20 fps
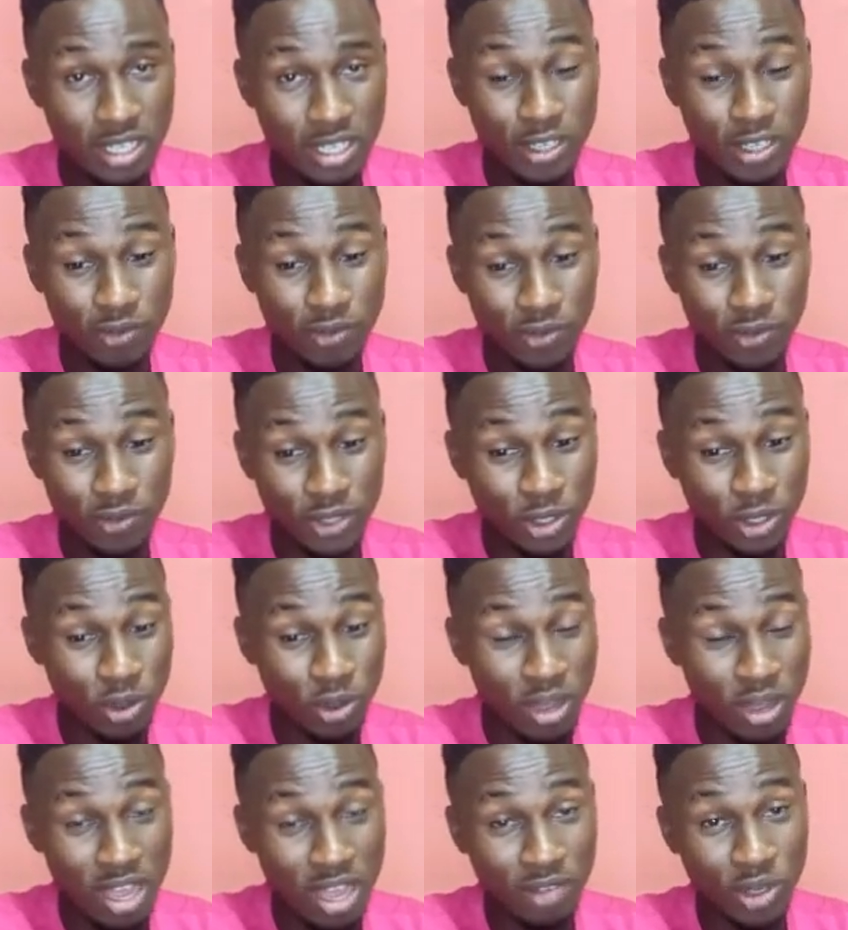if they
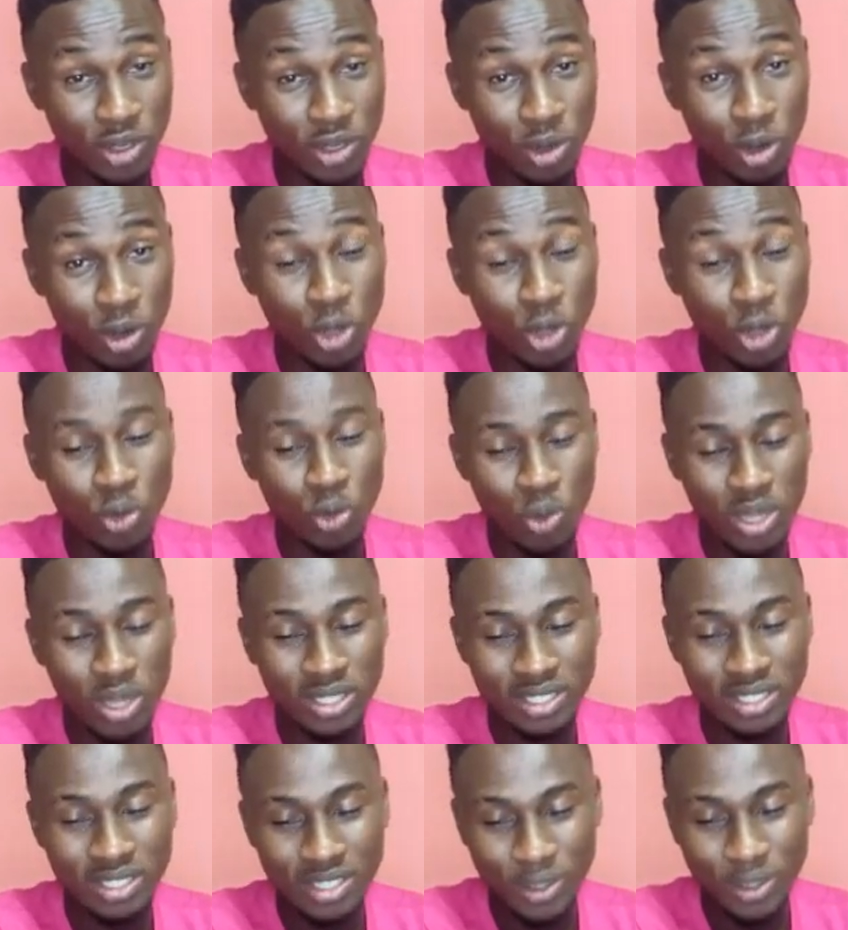don't have the color you
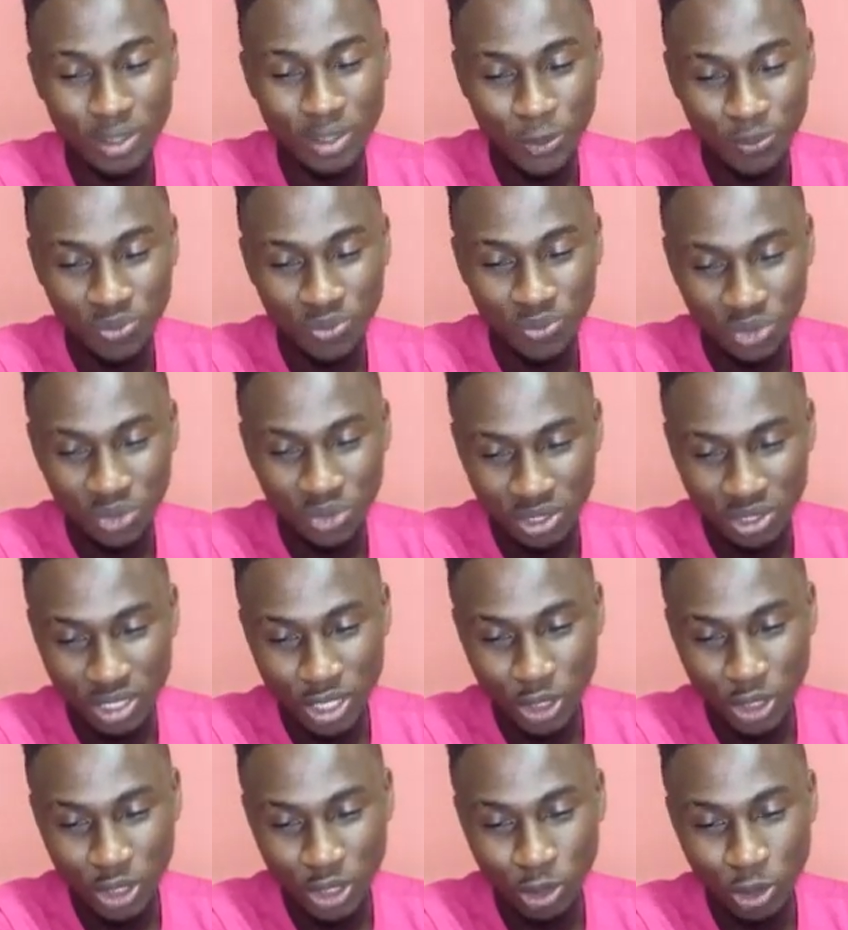want,
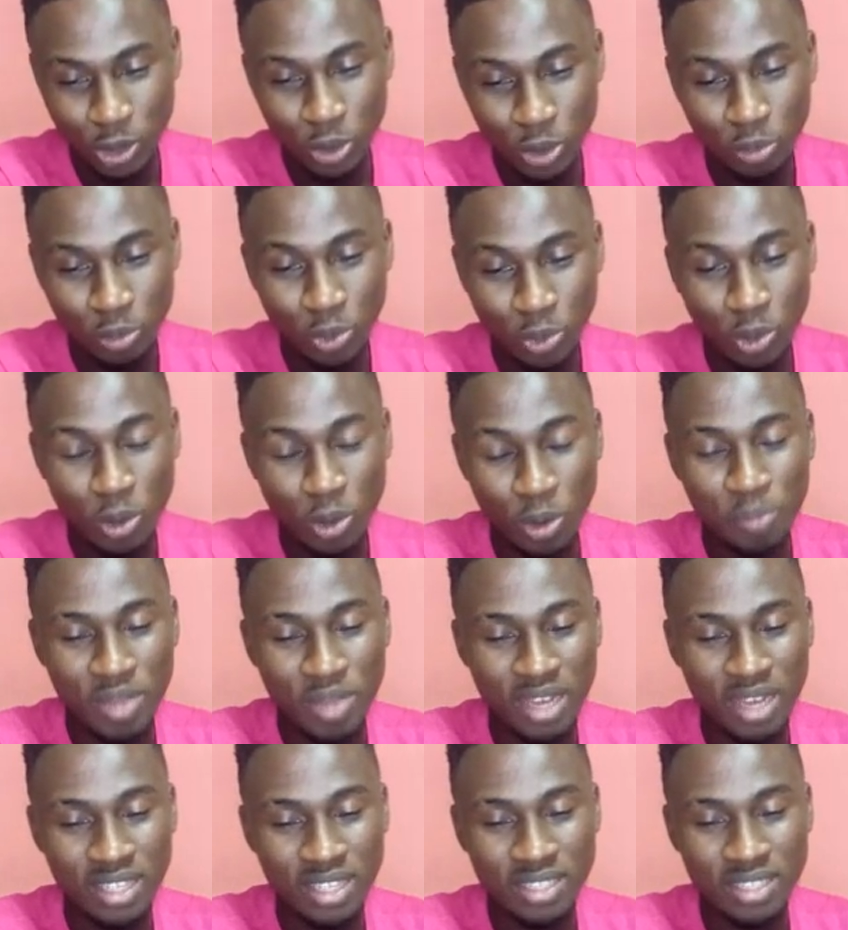here's the custom color
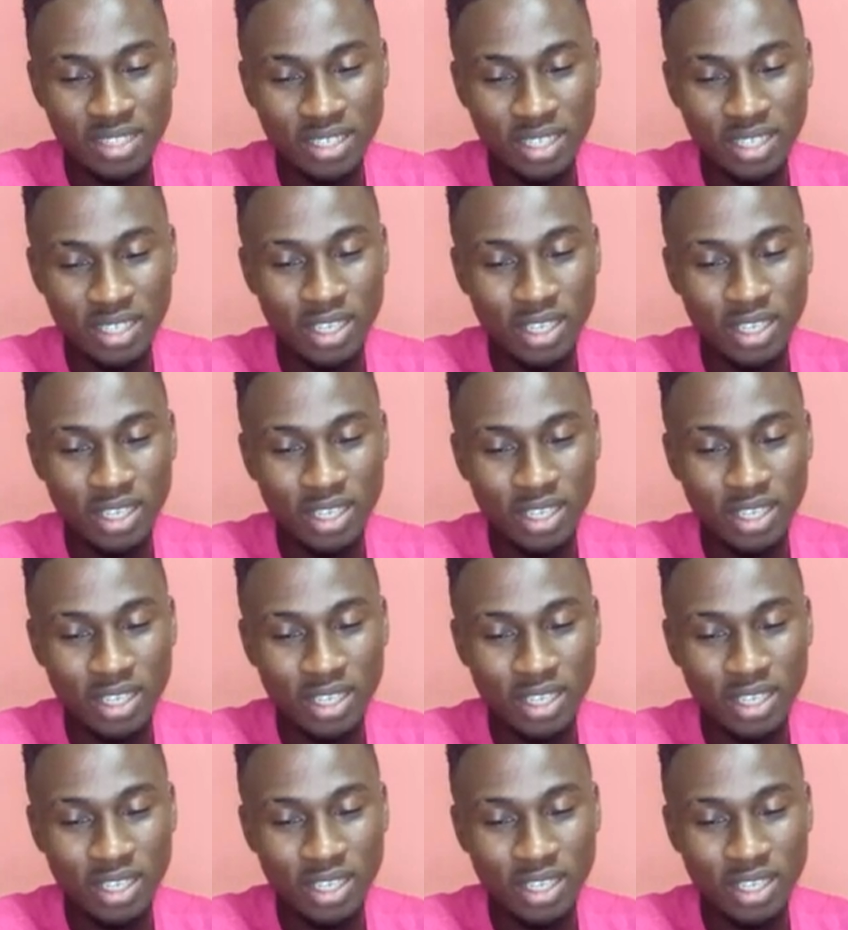palette.